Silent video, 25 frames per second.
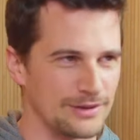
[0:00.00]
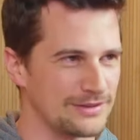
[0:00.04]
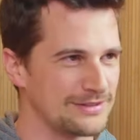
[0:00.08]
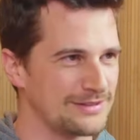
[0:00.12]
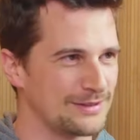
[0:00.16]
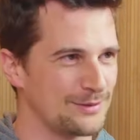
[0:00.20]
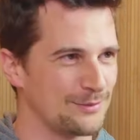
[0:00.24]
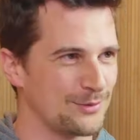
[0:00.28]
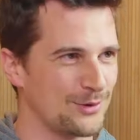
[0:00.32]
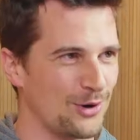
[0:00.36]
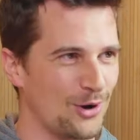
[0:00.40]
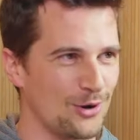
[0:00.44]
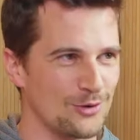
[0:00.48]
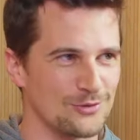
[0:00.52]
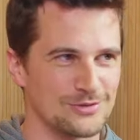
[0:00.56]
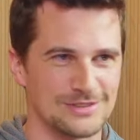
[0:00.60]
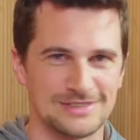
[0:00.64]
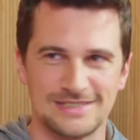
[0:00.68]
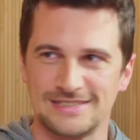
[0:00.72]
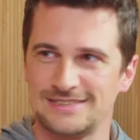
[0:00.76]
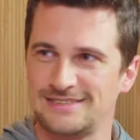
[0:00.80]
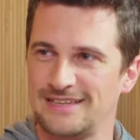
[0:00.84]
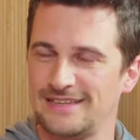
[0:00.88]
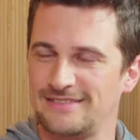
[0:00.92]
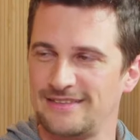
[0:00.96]
about
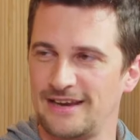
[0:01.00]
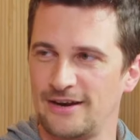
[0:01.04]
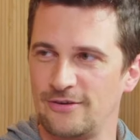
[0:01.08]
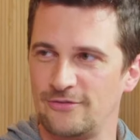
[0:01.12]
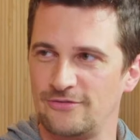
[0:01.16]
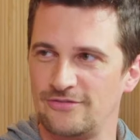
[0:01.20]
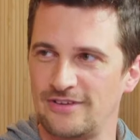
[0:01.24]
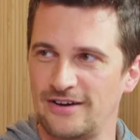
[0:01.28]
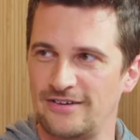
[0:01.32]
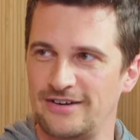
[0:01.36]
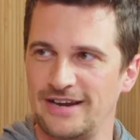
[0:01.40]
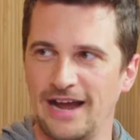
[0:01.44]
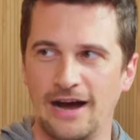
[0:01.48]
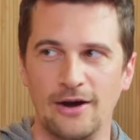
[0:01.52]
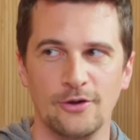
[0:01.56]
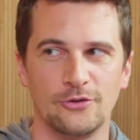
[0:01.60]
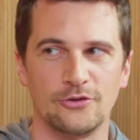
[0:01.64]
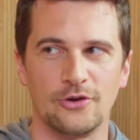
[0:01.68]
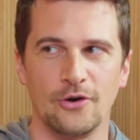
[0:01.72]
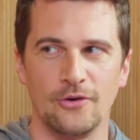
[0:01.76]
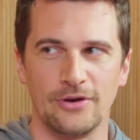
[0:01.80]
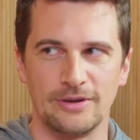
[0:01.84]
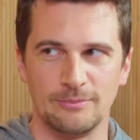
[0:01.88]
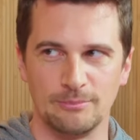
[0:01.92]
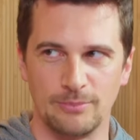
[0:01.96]
cinematographers is that they're a very
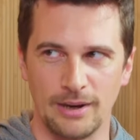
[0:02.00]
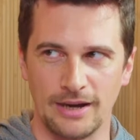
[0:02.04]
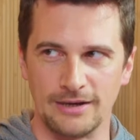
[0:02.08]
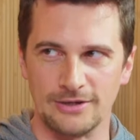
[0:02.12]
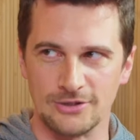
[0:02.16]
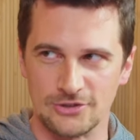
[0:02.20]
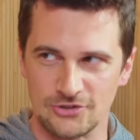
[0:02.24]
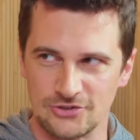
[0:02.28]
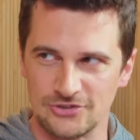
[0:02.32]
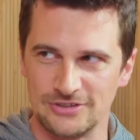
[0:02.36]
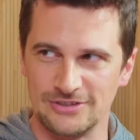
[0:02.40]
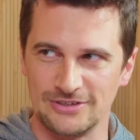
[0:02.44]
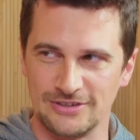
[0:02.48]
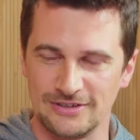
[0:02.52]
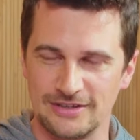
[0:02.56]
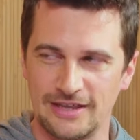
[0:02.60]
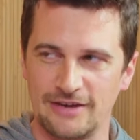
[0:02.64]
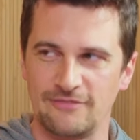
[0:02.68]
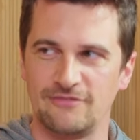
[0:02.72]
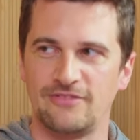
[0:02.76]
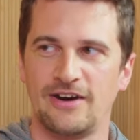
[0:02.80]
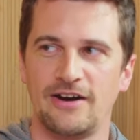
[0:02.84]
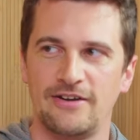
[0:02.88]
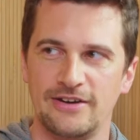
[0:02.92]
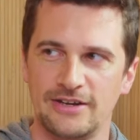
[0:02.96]
outgoing bunch you know
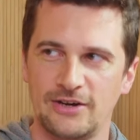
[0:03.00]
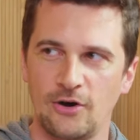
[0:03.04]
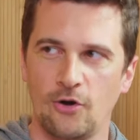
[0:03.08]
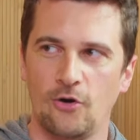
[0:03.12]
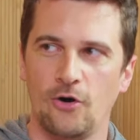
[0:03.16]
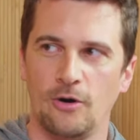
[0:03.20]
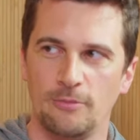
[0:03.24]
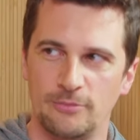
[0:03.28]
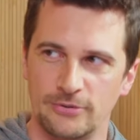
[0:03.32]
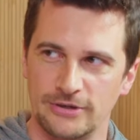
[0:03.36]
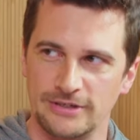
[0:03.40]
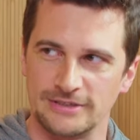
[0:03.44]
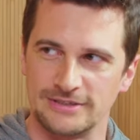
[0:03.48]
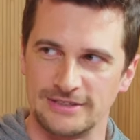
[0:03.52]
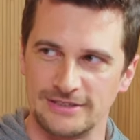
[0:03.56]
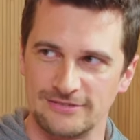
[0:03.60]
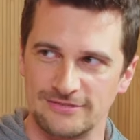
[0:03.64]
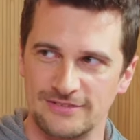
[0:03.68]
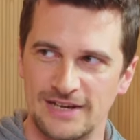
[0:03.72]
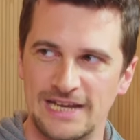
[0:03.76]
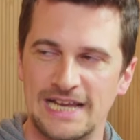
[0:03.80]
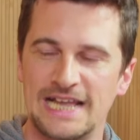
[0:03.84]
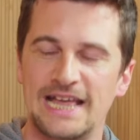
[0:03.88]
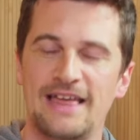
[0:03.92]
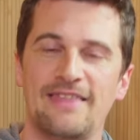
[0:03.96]
they're very
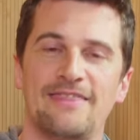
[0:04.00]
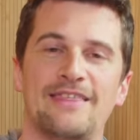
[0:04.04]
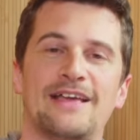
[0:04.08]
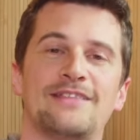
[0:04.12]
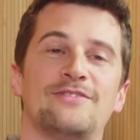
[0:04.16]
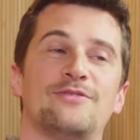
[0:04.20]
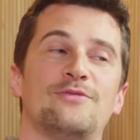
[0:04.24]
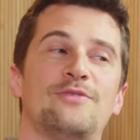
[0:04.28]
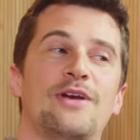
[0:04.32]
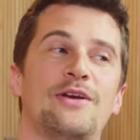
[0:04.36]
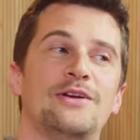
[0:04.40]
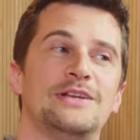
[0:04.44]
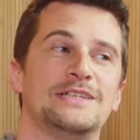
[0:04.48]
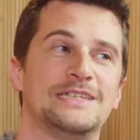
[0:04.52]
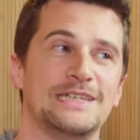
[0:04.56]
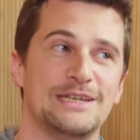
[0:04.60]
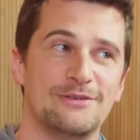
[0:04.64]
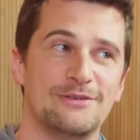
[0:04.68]
cooperative that's very